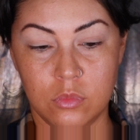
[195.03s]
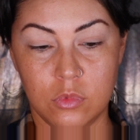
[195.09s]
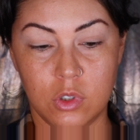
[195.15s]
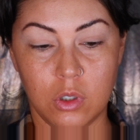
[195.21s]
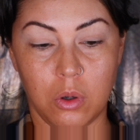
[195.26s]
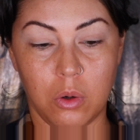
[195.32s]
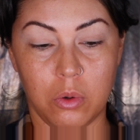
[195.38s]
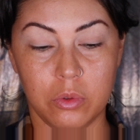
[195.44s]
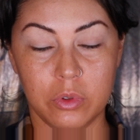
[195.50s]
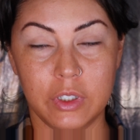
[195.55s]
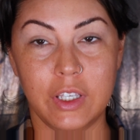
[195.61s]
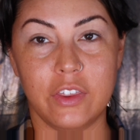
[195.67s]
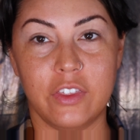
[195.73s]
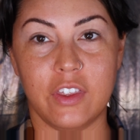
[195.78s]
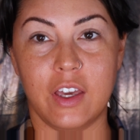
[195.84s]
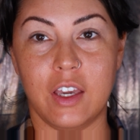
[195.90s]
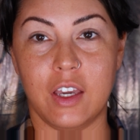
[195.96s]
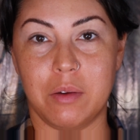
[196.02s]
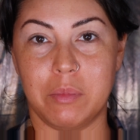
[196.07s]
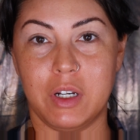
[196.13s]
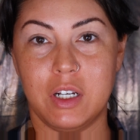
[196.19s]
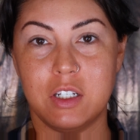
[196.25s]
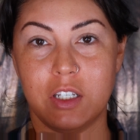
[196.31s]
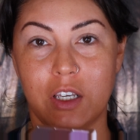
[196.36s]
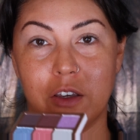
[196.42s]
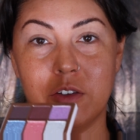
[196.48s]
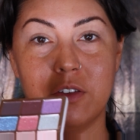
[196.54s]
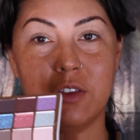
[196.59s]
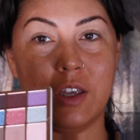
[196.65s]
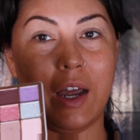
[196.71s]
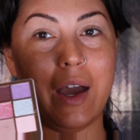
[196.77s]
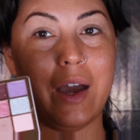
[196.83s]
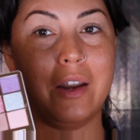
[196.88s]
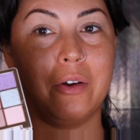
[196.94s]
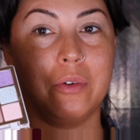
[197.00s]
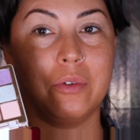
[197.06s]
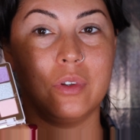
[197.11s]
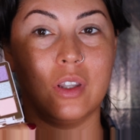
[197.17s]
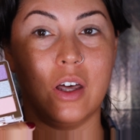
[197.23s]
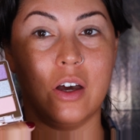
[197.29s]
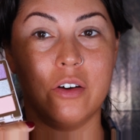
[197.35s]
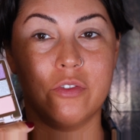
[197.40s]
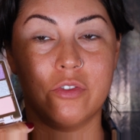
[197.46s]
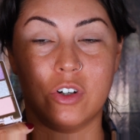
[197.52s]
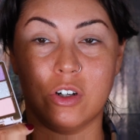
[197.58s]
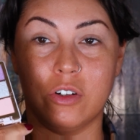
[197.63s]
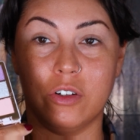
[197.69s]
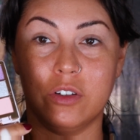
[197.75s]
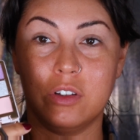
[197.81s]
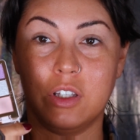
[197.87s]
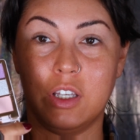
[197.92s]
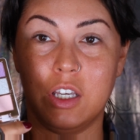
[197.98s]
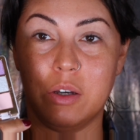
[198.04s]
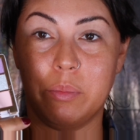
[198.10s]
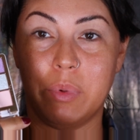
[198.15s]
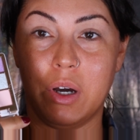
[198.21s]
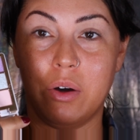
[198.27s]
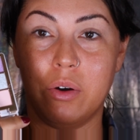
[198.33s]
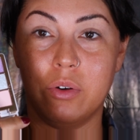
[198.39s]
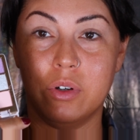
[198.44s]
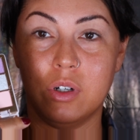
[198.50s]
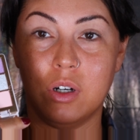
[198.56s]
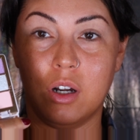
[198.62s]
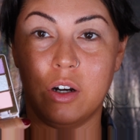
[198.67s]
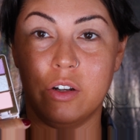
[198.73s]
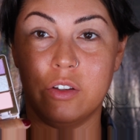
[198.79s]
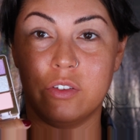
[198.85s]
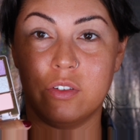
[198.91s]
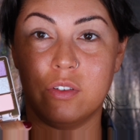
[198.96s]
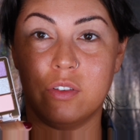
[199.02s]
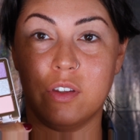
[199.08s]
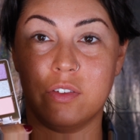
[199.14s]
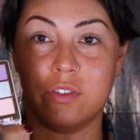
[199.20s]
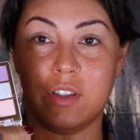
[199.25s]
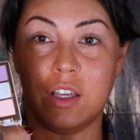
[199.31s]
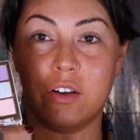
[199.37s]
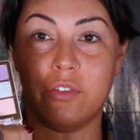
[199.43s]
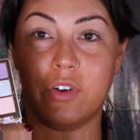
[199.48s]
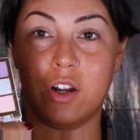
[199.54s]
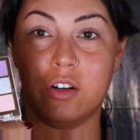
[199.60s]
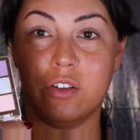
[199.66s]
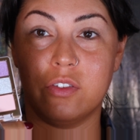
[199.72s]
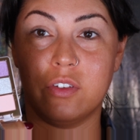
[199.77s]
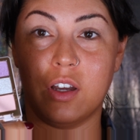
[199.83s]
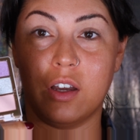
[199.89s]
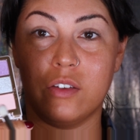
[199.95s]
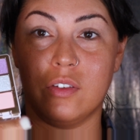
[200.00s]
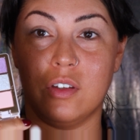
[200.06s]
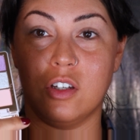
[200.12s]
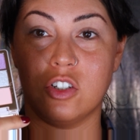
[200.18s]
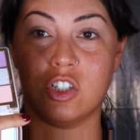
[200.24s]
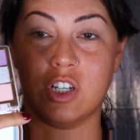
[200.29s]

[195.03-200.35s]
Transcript: The only thing I'm going to tell you that I don't love currently about the state of Anastasia